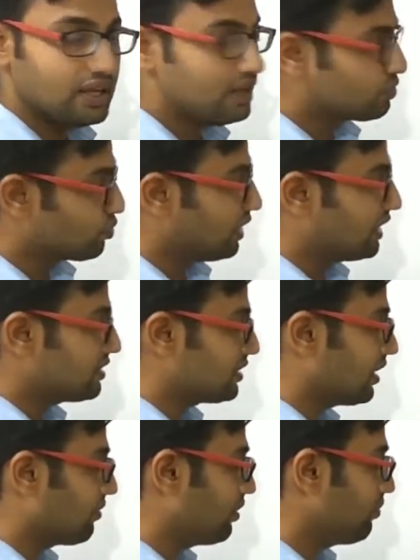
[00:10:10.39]
So let's
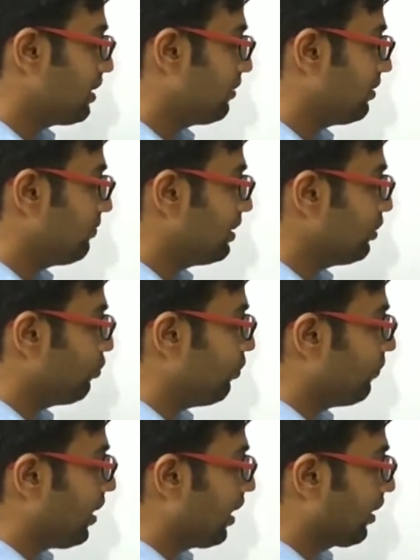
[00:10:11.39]
take one by one value
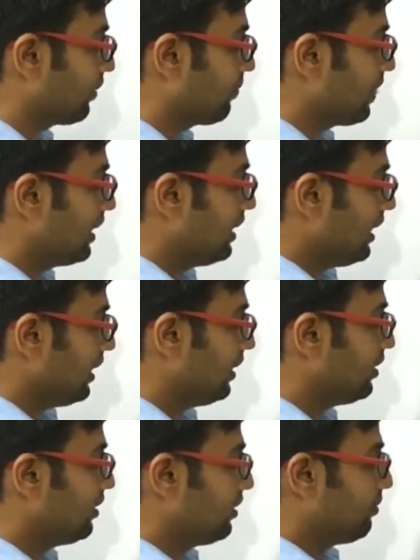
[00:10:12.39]
of r
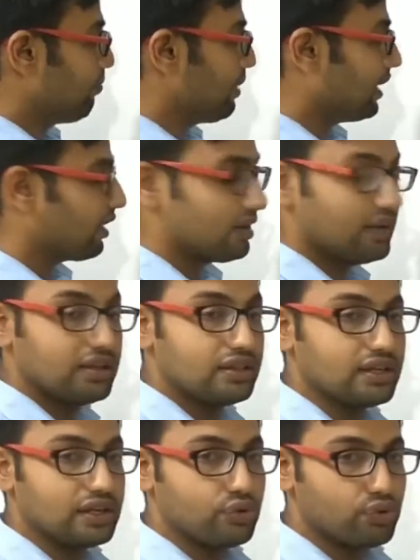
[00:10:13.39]
and make the
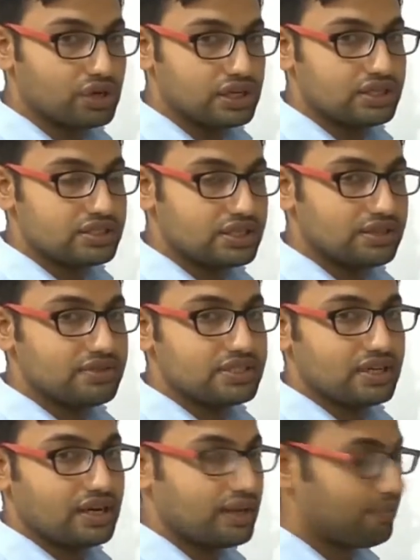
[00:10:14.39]
Euclid's
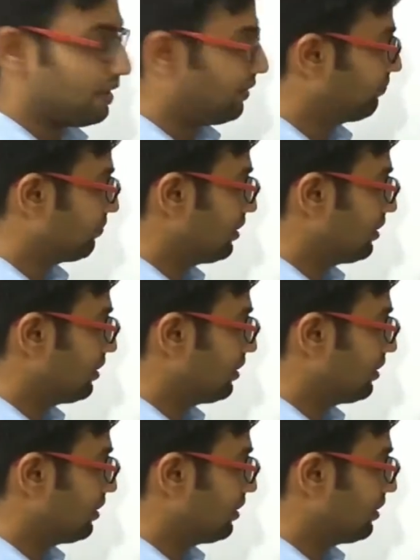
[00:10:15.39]
division lemma.